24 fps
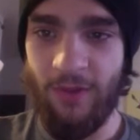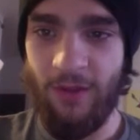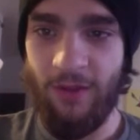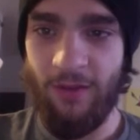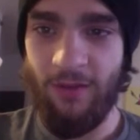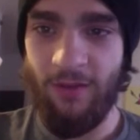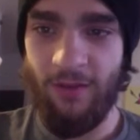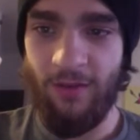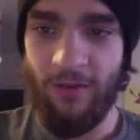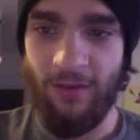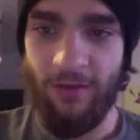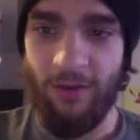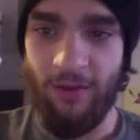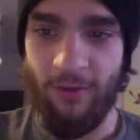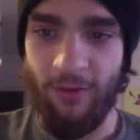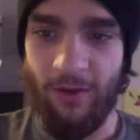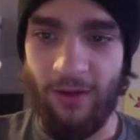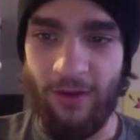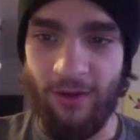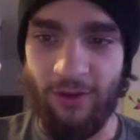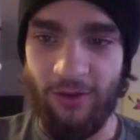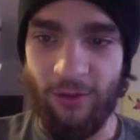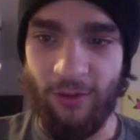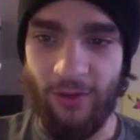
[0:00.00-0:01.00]
So let's get right
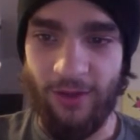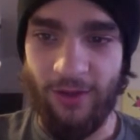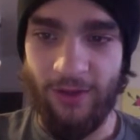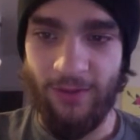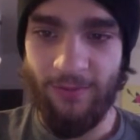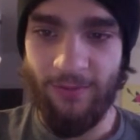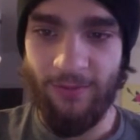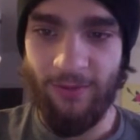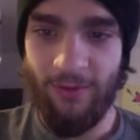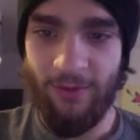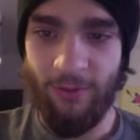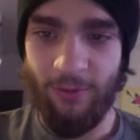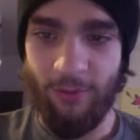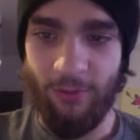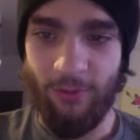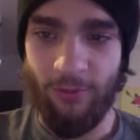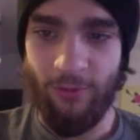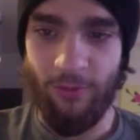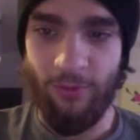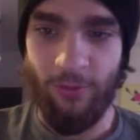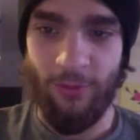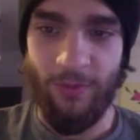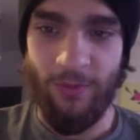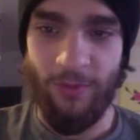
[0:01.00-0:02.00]
into it.
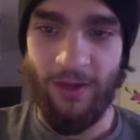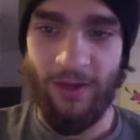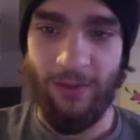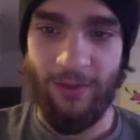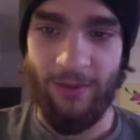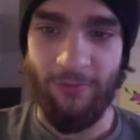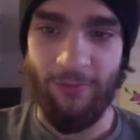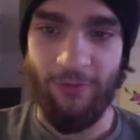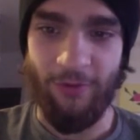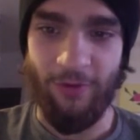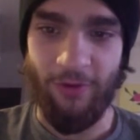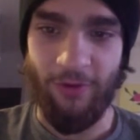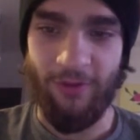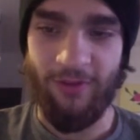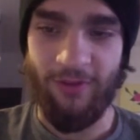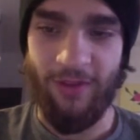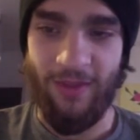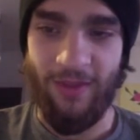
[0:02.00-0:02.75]
We'll beat him first,